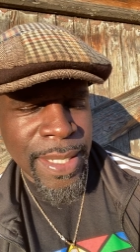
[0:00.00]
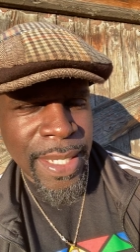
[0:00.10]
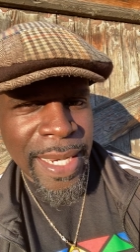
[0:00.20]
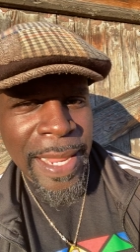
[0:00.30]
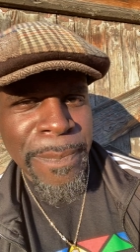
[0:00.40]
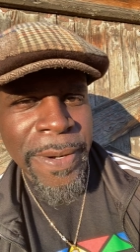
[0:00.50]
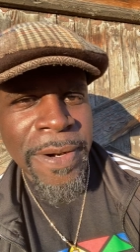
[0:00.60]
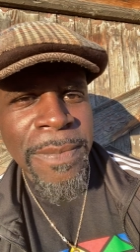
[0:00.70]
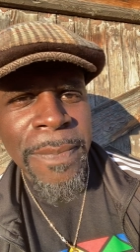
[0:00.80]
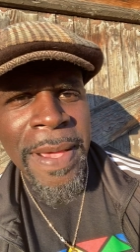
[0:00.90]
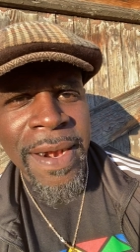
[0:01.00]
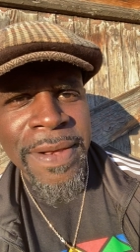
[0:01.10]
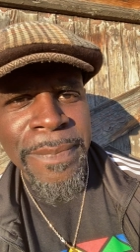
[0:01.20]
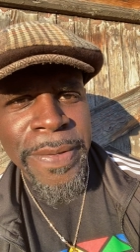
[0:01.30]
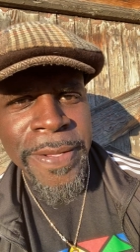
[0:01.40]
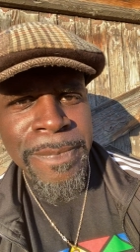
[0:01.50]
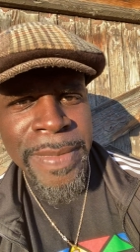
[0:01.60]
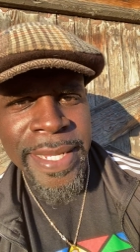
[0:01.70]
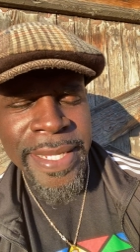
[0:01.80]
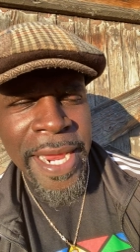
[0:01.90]
And they pulled him up out of the pit and
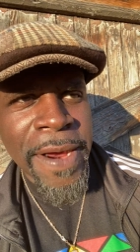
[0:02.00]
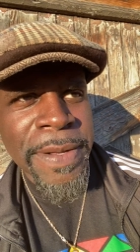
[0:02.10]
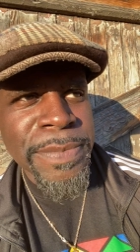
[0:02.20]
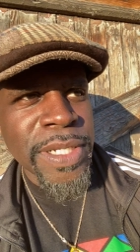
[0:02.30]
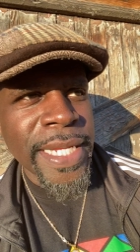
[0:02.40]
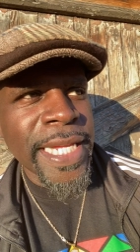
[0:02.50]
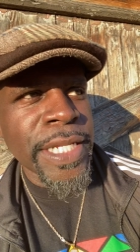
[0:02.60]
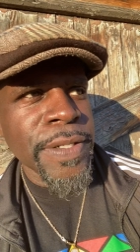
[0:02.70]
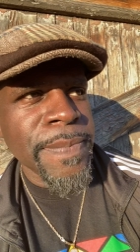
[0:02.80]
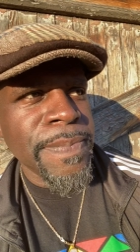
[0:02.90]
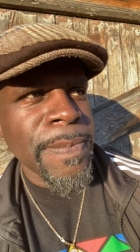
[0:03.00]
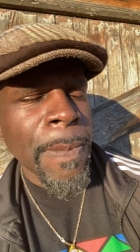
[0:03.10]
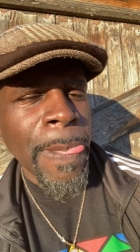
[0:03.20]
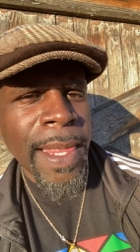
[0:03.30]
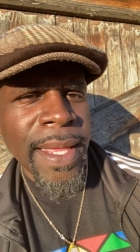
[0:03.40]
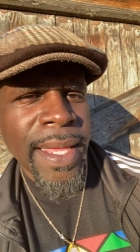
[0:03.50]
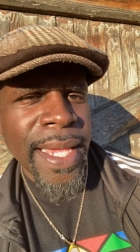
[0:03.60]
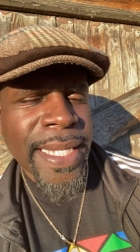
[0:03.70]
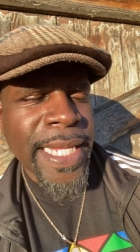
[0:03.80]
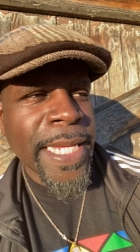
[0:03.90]
they carried him to Egypt.
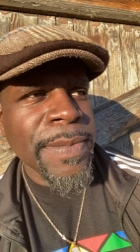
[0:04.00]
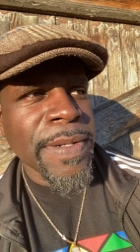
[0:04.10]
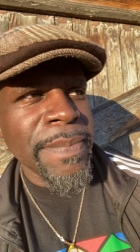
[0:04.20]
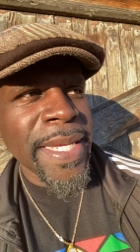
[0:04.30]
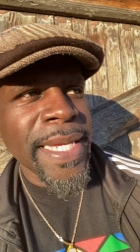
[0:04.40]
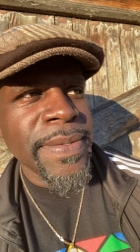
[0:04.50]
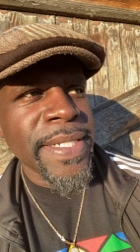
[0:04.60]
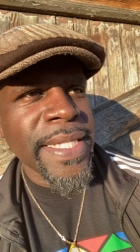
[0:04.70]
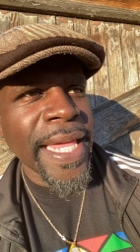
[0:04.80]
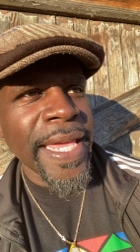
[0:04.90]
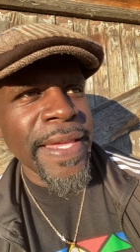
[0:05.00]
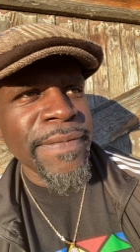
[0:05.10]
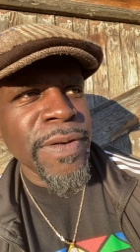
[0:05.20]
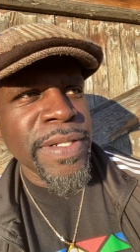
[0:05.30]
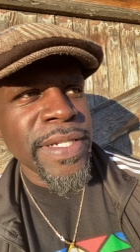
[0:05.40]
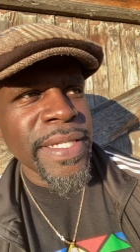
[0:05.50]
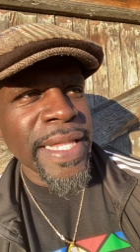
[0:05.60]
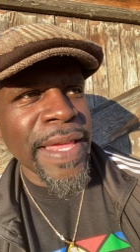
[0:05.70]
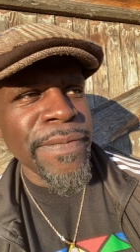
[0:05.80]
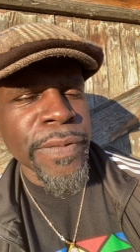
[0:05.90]
And Egypt means slave or
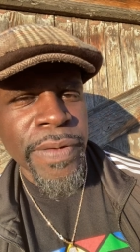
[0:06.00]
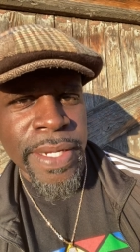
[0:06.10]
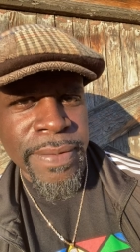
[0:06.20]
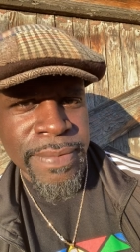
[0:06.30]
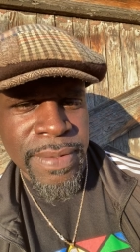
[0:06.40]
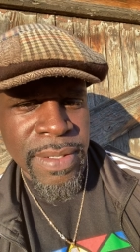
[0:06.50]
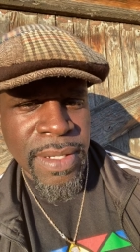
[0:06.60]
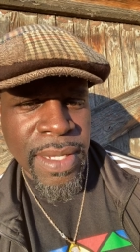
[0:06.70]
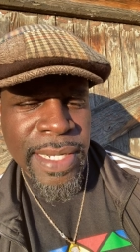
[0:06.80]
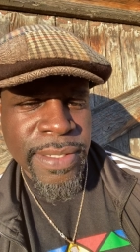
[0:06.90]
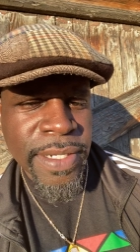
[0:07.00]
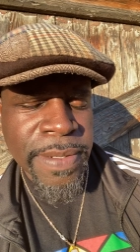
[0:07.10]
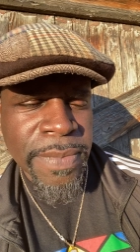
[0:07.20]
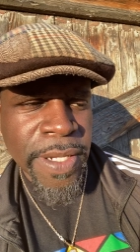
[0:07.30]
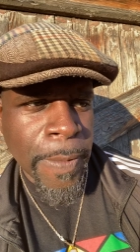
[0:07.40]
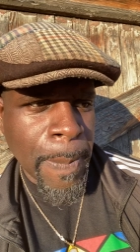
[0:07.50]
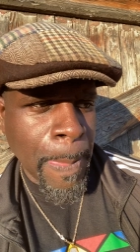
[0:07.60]
slavery. And they took him there.